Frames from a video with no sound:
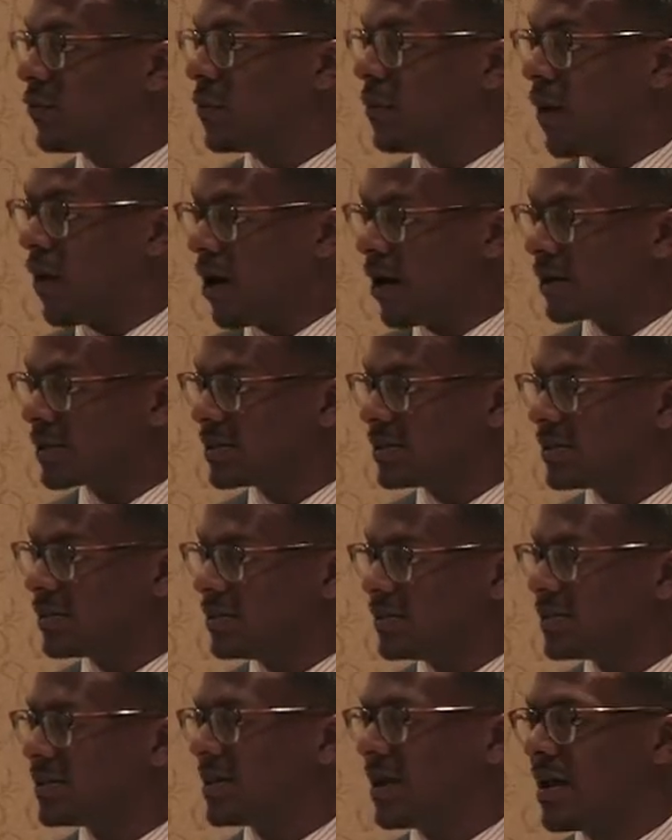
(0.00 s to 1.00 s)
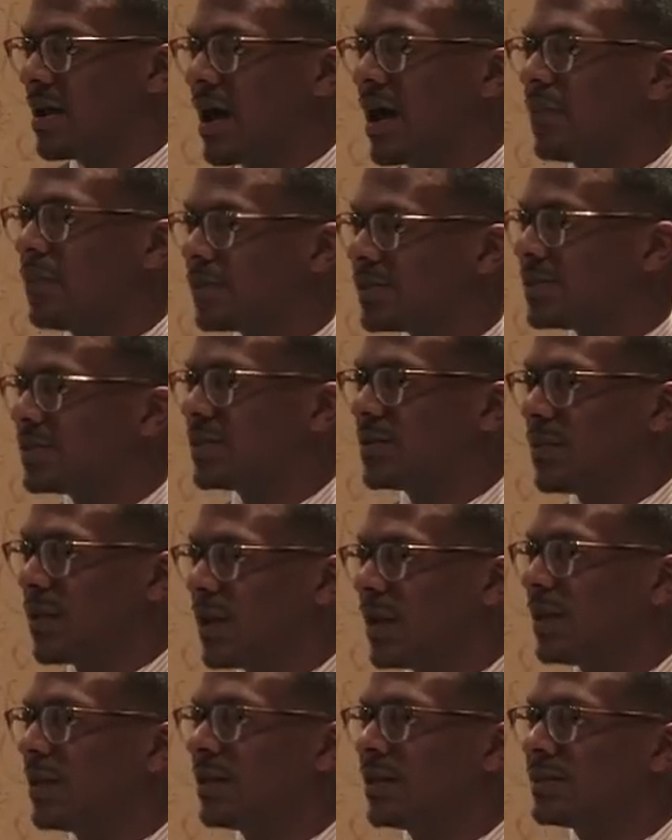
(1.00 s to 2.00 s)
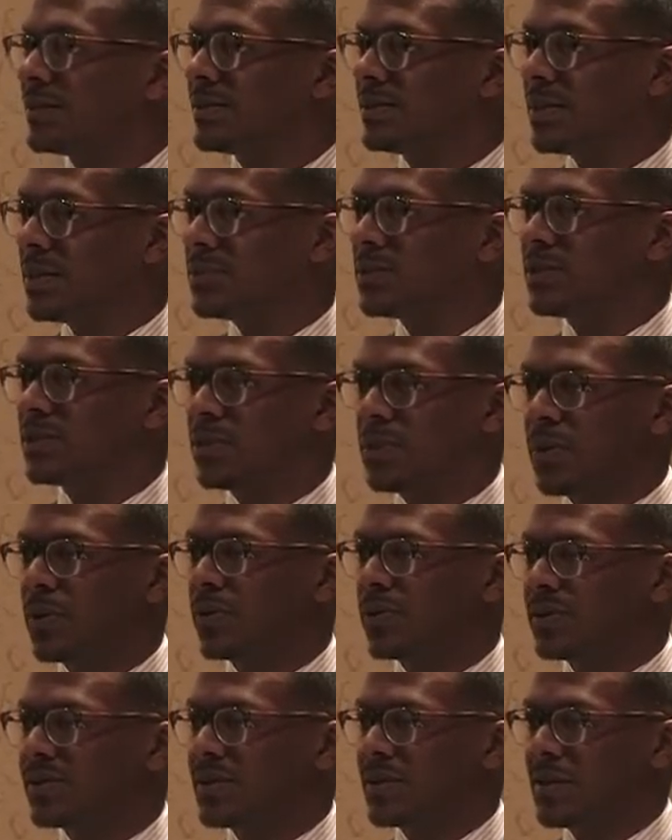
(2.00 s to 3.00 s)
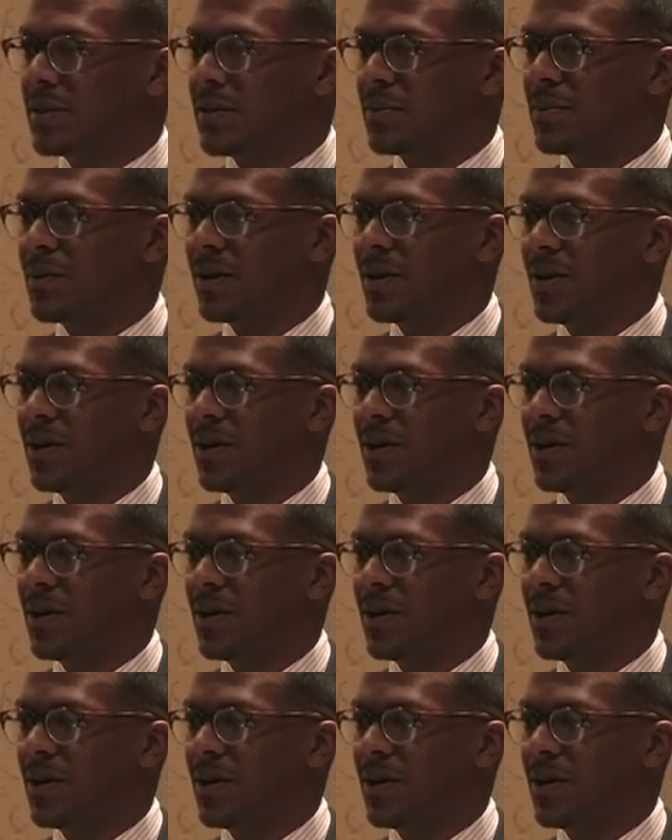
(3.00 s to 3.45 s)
remarks, you say, I participated in a STEM symposium